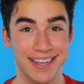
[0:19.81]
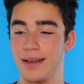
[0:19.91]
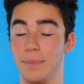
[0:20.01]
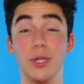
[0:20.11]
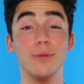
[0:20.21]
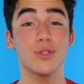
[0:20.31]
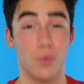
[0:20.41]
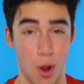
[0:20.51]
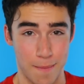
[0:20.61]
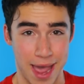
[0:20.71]
Kebloom's
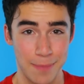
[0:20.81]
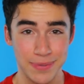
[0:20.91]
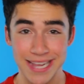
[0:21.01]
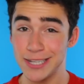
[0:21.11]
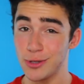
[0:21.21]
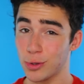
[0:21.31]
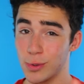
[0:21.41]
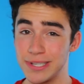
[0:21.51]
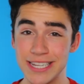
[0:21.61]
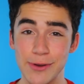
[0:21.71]
roadmap takes you
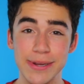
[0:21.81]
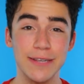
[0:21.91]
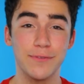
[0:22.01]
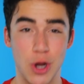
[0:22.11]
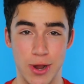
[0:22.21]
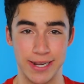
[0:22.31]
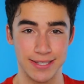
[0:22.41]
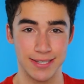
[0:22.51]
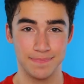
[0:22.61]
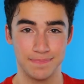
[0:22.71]
through a series of
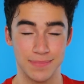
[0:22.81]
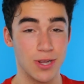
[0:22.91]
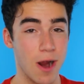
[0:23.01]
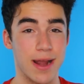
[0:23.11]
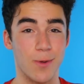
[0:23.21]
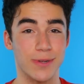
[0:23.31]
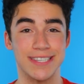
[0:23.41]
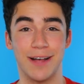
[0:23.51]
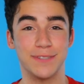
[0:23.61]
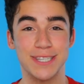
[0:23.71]
journeys, starting with
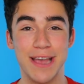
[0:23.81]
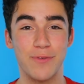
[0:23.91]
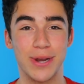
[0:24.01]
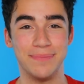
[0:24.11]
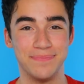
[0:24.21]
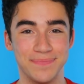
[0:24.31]
self-discovery.